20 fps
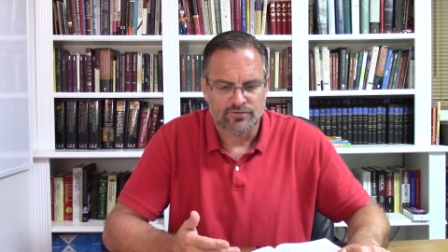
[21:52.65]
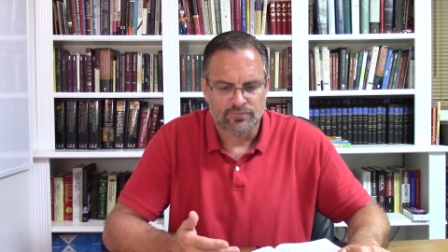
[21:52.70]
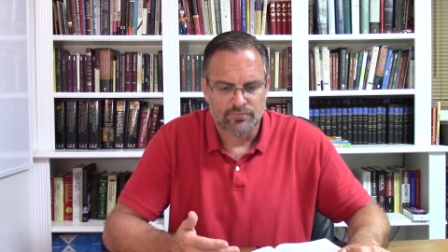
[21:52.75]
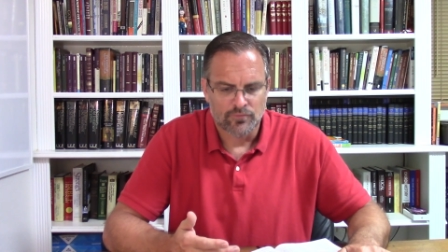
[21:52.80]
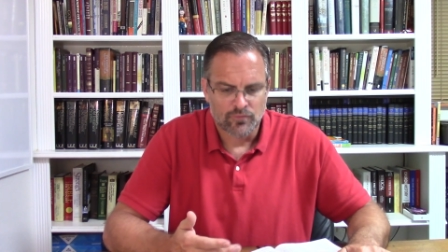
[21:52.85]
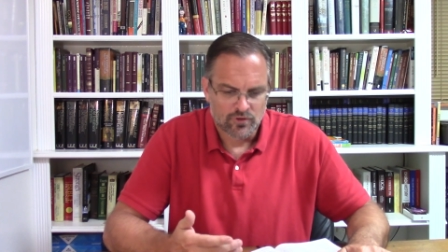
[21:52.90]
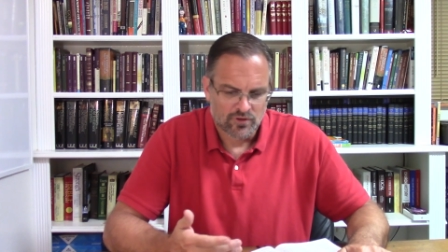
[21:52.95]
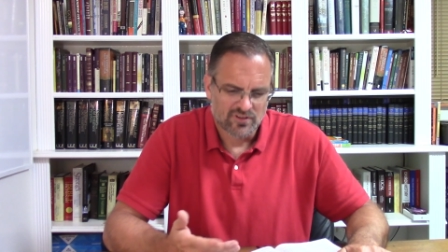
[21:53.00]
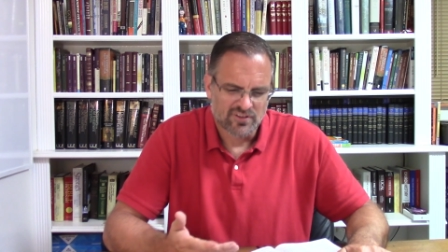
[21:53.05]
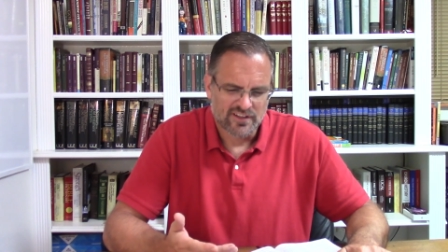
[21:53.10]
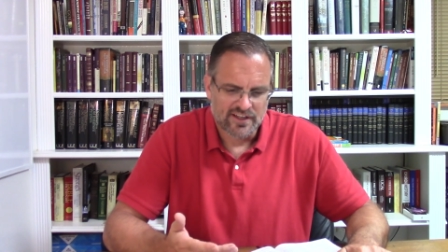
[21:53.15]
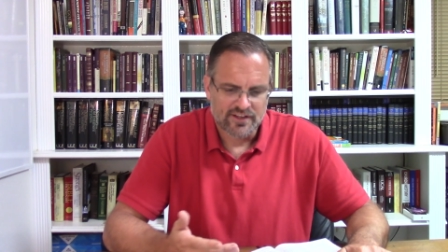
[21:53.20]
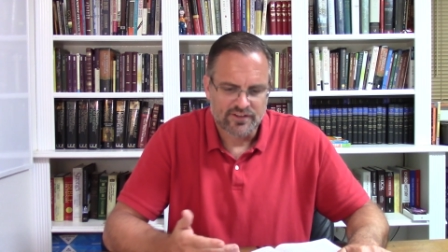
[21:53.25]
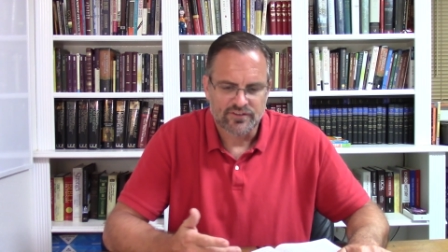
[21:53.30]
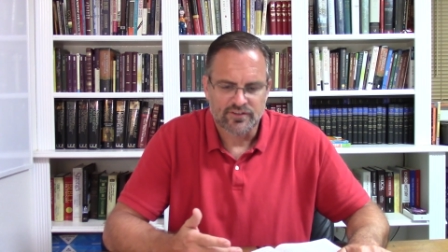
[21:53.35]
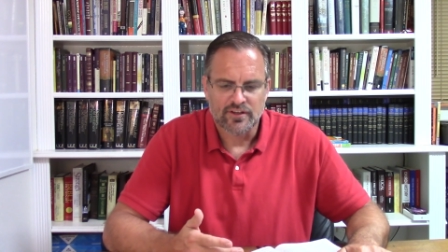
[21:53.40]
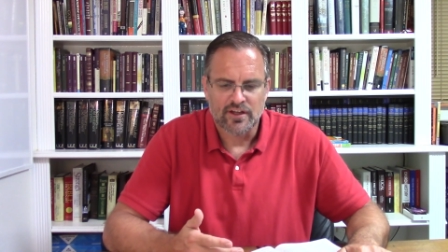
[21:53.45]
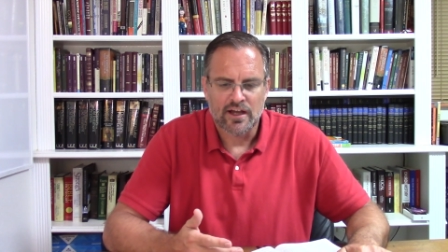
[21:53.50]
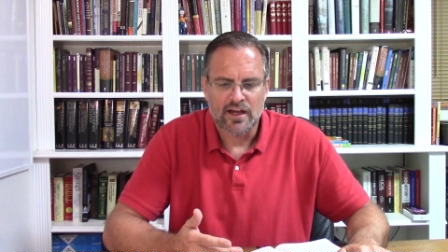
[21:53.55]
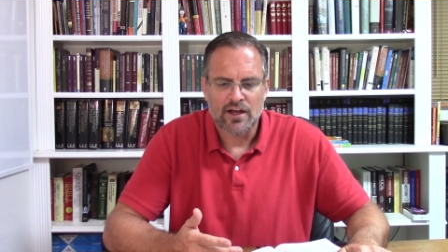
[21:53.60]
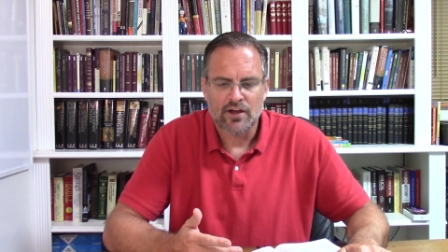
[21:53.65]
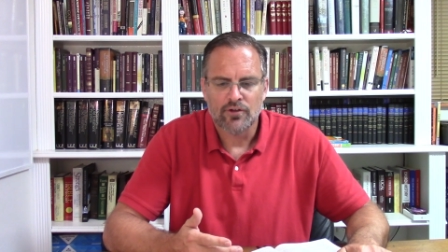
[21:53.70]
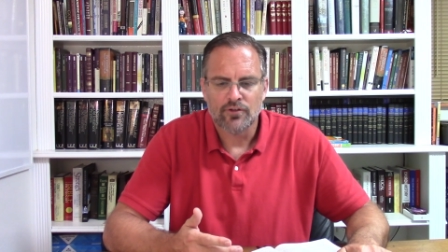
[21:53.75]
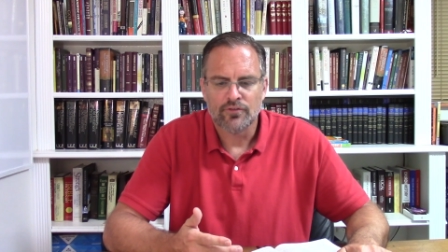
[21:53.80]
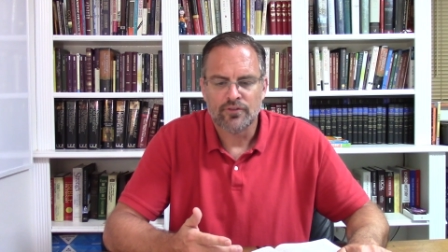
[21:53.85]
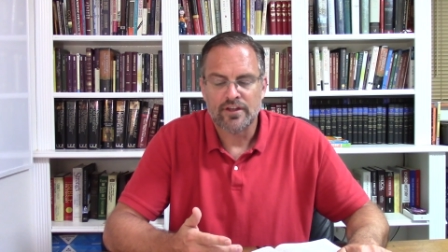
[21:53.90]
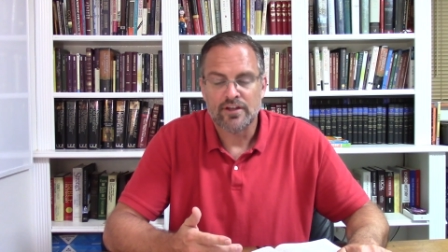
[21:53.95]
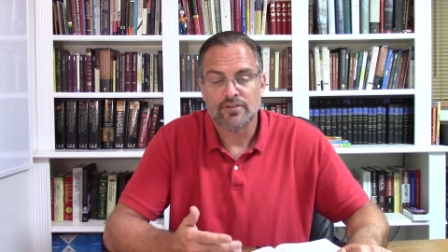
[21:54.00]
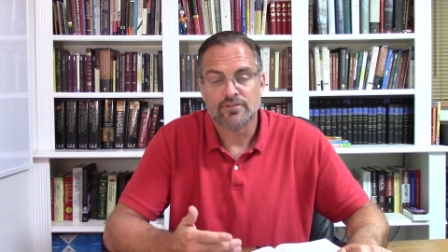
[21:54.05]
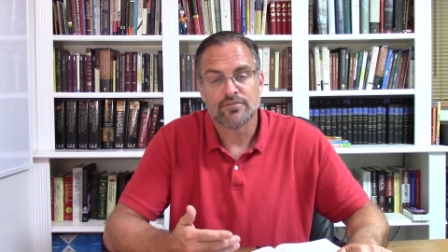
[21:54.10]
more or less how
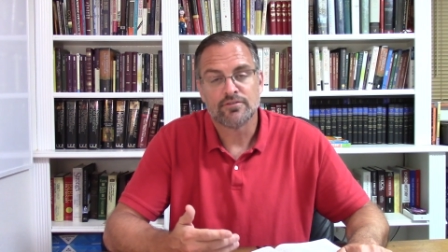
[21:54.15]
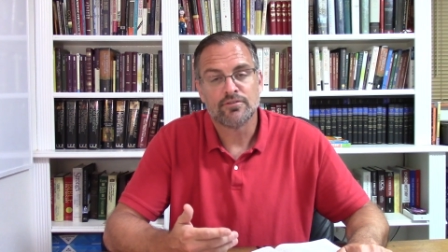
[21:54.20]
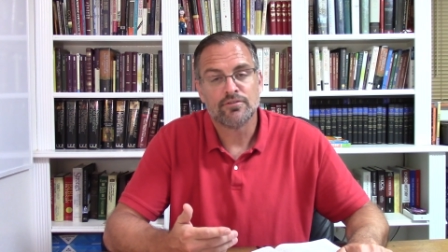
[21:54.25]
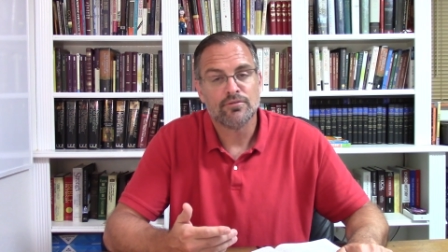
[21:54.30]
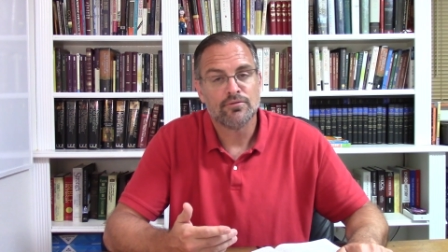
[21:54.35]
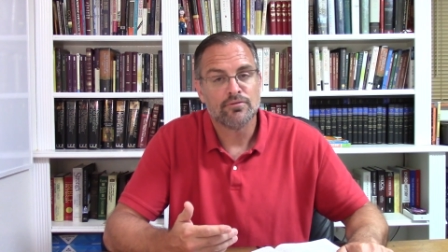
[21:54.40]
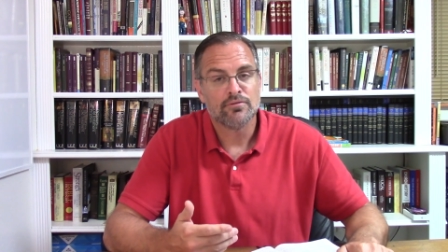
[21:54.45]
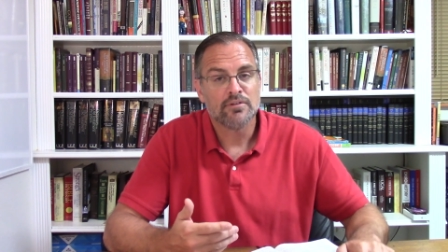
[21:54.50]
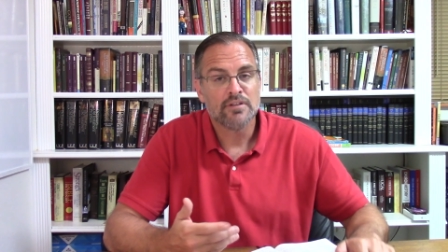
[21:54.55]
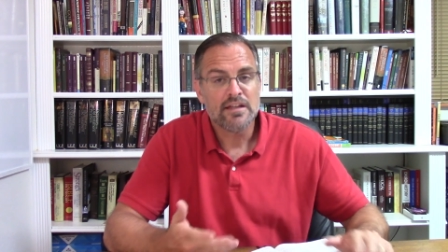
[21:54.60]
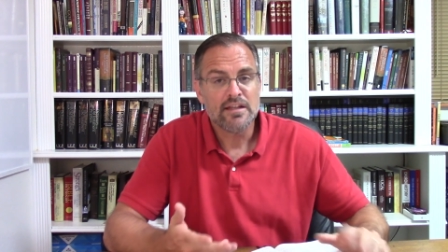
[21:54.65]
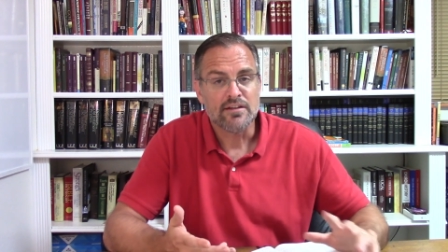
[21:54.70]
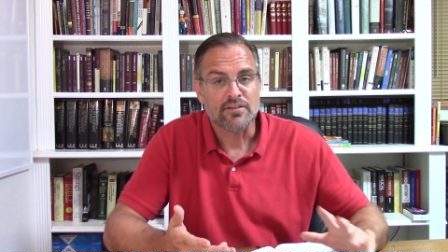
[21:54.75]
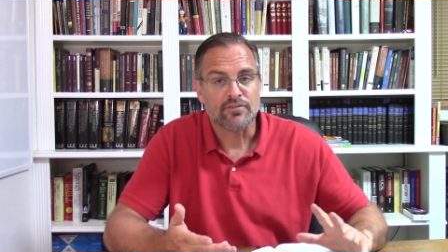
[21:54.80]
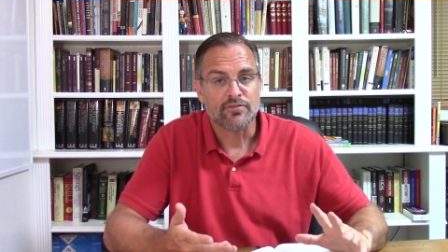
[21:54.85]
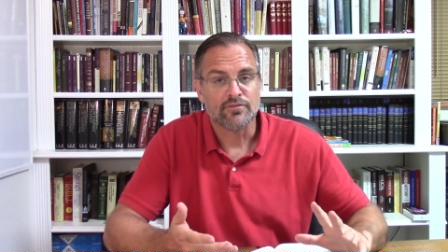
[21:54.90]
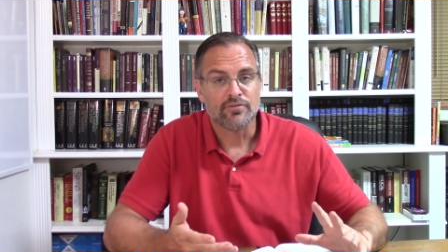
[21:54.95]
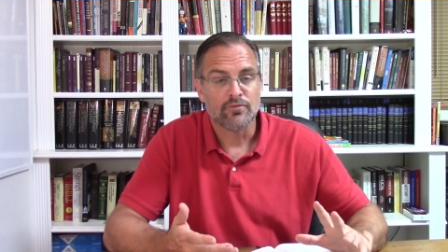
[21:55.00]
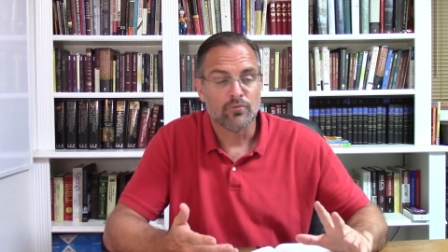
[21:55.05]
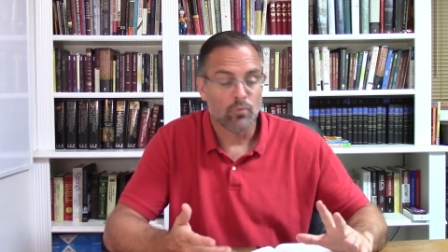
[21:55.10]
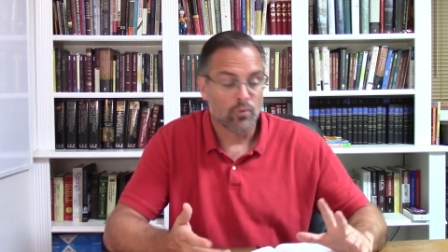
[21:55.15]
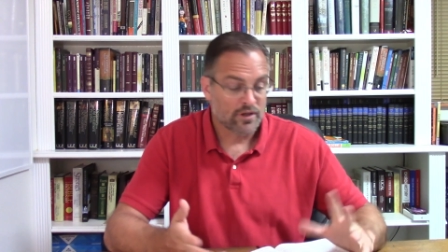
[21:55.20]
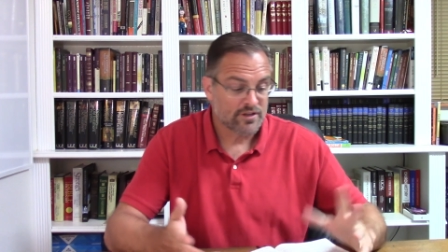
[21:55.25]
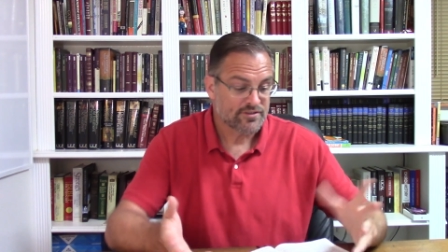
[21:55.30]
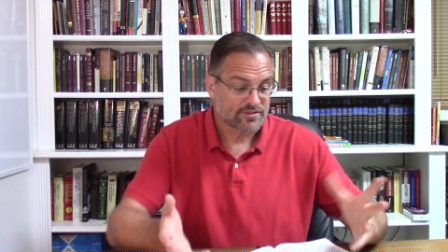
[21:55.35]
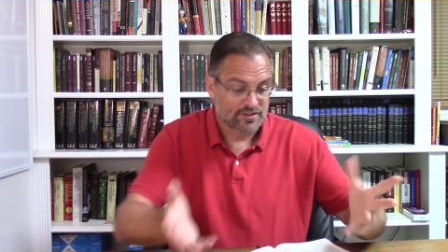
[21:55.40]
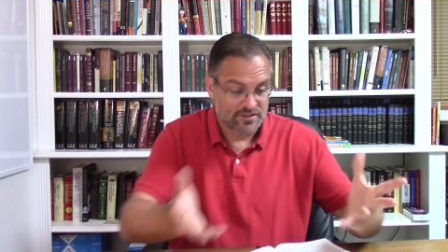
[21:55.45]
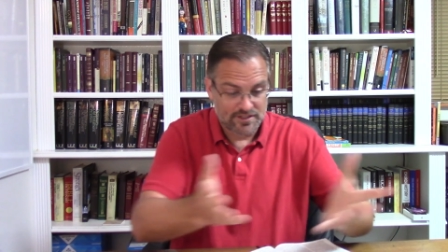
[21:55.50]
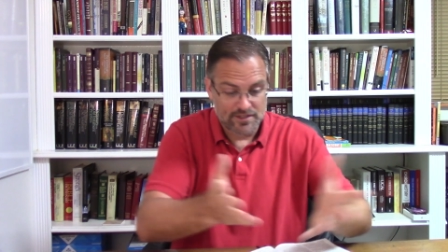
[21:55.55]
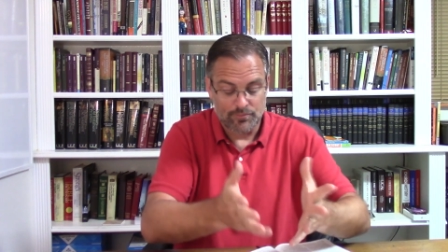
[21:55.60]
they're to live
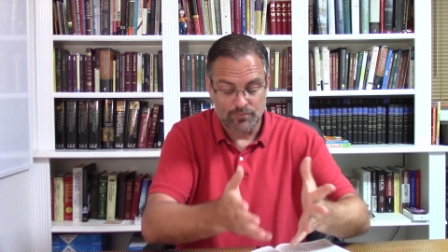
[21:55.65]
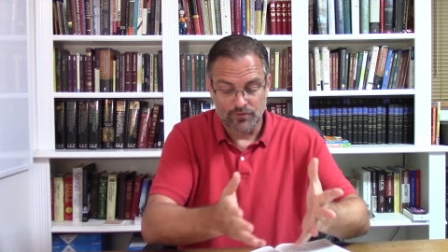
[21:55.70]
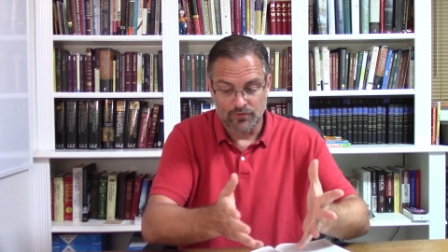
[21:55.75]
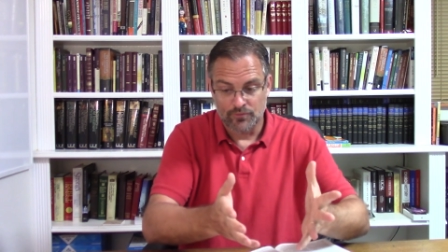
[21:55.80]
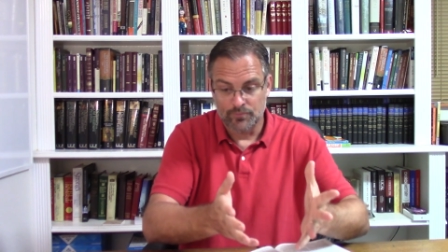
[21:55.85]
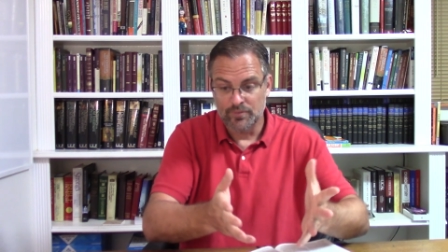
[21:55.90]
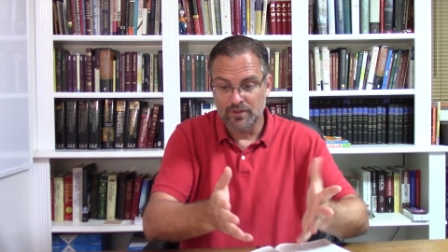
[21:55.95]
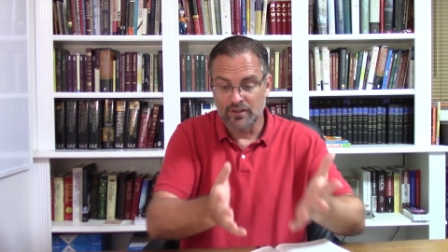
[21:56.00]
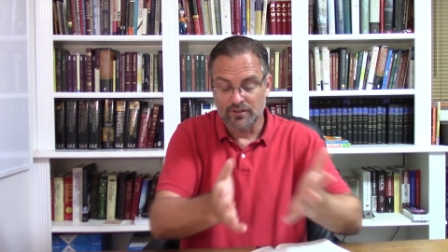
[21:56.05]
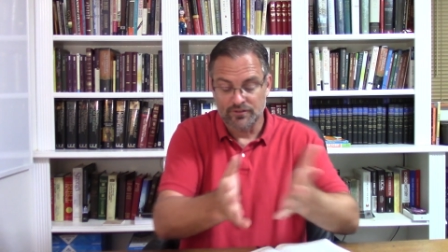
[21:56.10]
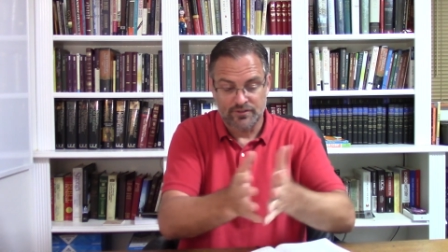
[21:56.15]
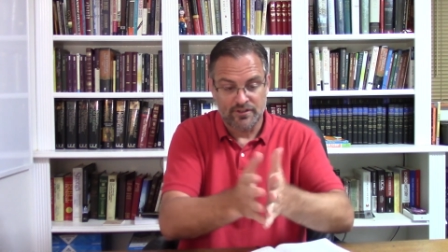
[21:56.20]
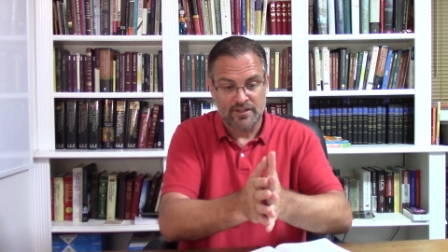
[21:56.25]
once the temple's built,